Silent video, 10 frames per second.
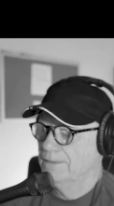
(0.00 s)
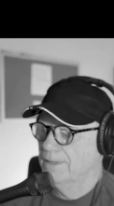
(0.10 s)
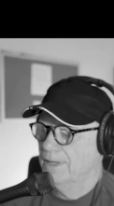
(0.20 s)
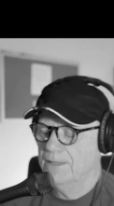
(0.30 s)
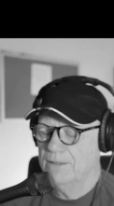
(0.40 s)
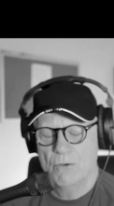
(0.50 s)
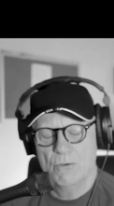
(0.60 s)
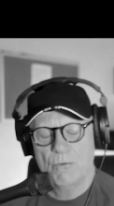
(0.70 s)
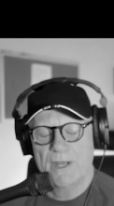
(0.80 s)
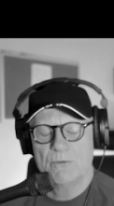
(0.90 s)
I don't know
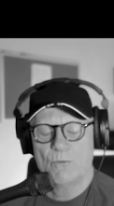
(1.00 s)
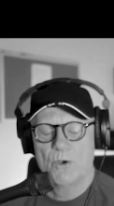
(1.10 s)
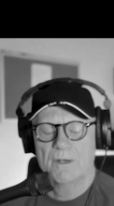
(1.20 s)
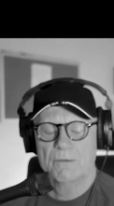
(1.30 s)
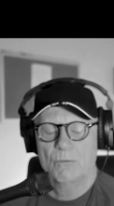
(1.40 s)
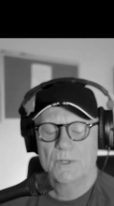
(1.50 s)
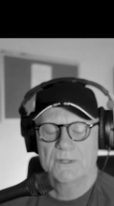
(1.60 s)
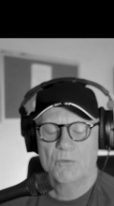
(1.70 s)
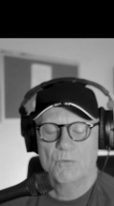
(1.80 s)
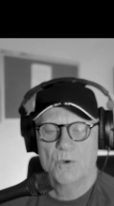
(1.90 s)
quite wor- what
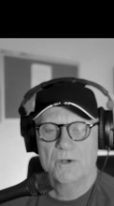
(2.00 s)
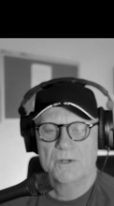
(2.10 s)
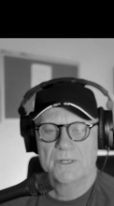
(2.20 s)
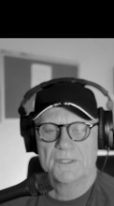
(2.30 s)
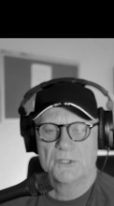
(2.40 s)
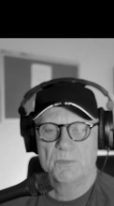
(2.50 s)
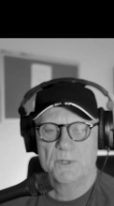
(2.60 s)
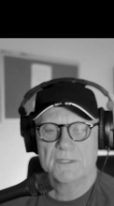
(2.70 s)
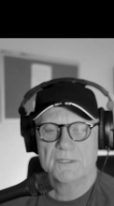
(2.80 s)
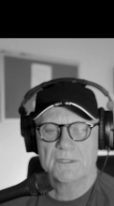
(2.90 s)
the word is, but
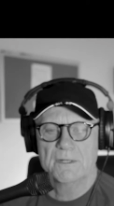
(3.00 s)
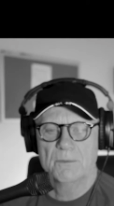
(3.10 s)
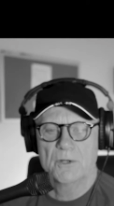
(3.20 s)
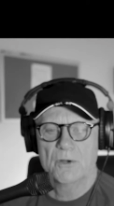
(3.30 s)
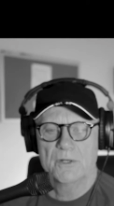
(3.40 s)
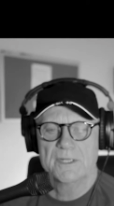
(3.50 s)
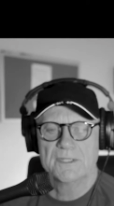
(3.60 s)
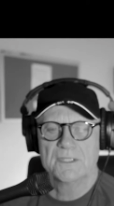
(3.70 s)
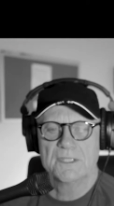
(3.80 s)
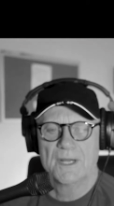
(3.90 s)
it's Curt.
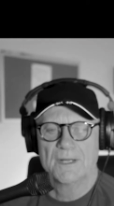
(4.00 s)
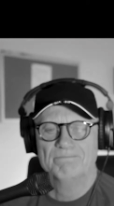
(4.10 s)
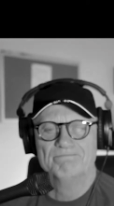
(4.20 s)
It's um,